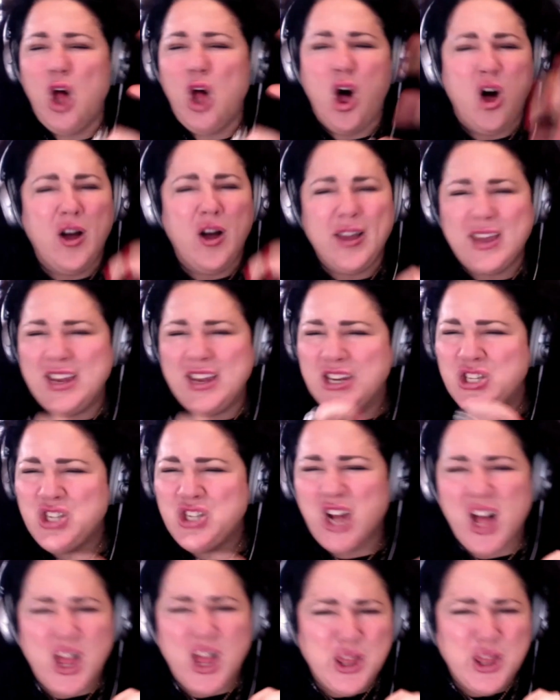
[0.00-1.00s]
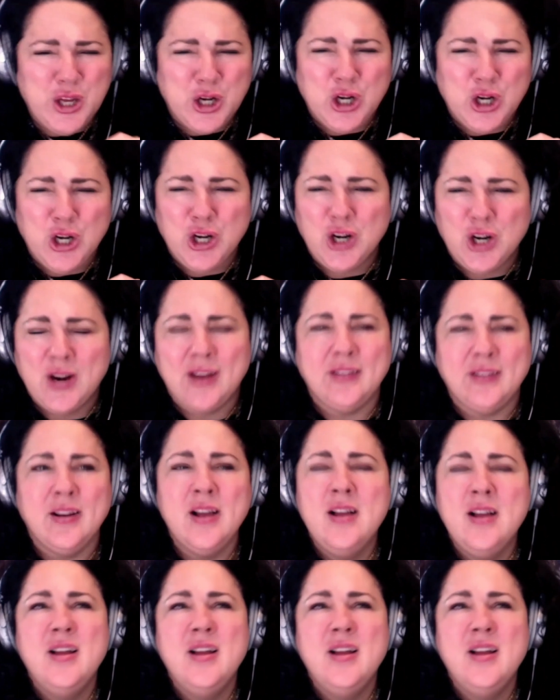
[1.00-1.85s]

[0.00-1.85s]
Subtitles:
clawing at each other. And,